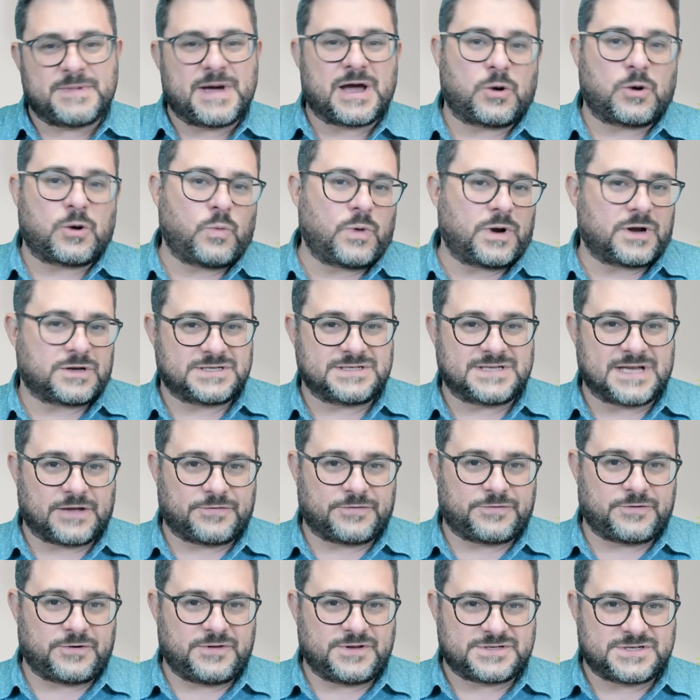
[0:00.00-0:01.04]
and it doesn't matter what else
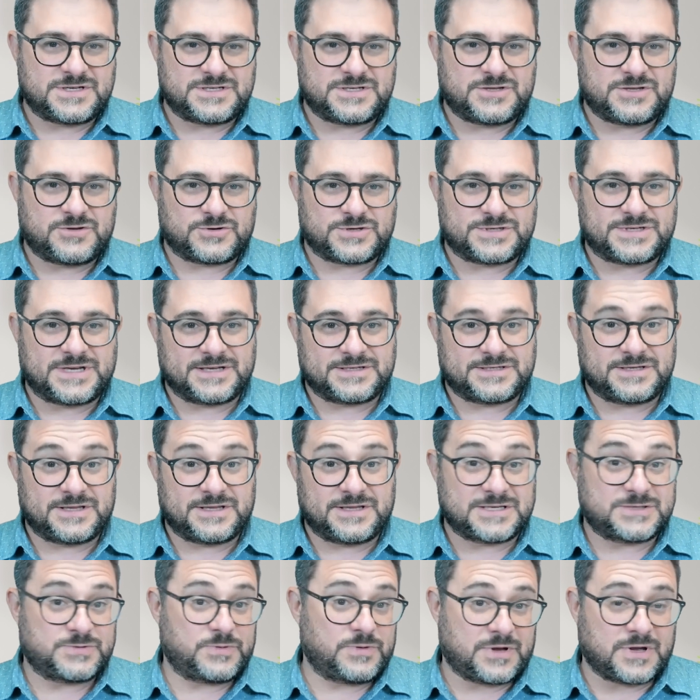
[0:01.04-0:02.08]
is out there this is their
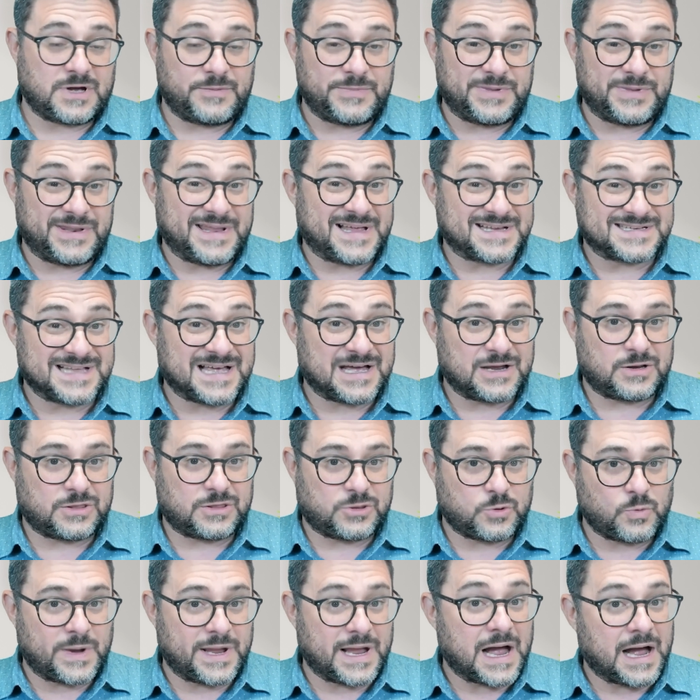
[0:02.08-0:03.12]
stance and that's where they come and that's
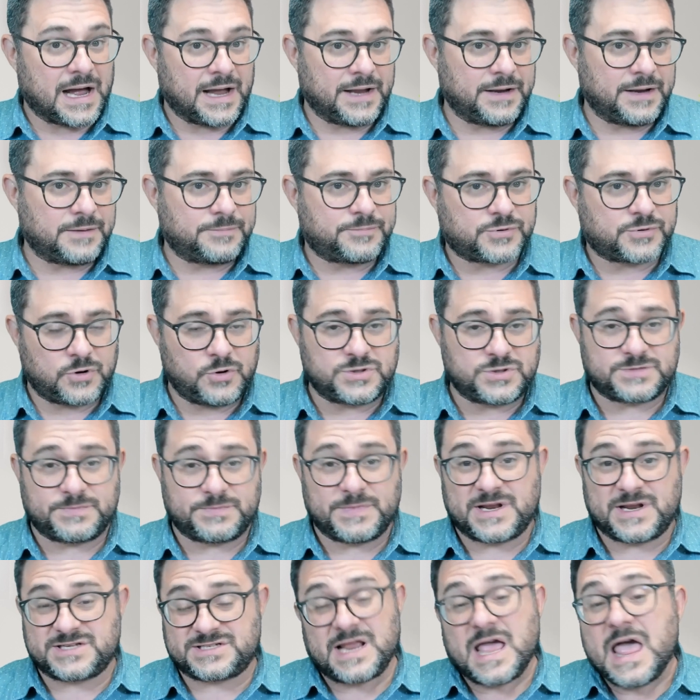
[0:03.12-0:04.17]
not the way i
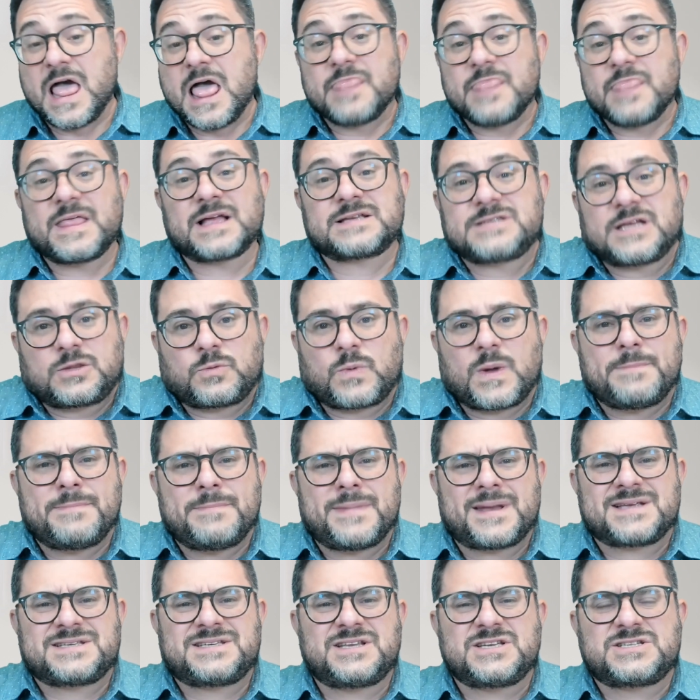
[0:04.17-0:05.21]
approach medicine that's not the
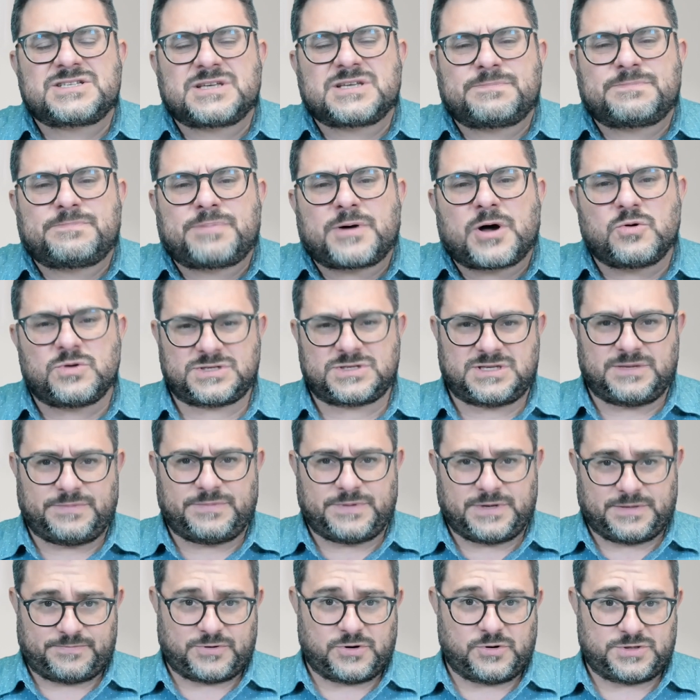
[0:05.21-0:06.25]
way medicine is supposed
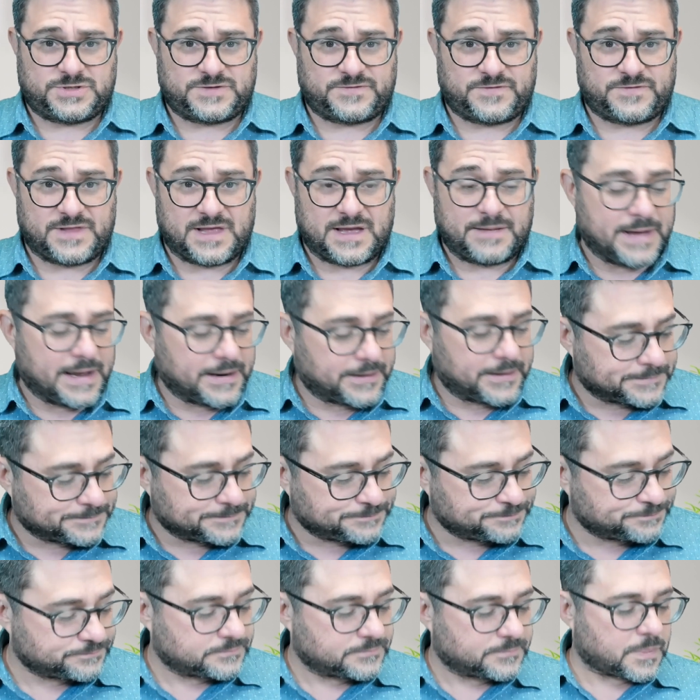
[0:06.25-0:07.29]
to be approached for that
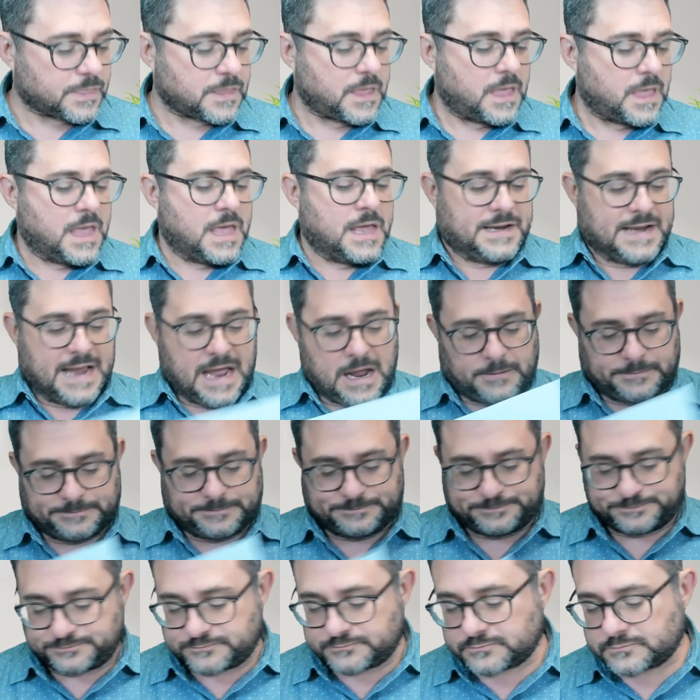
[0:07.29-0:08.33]
matter
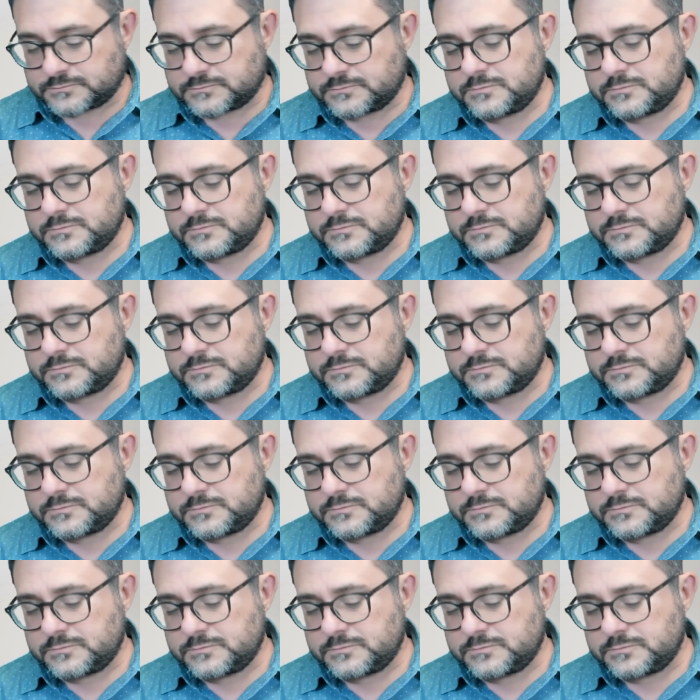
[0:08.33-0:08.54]
now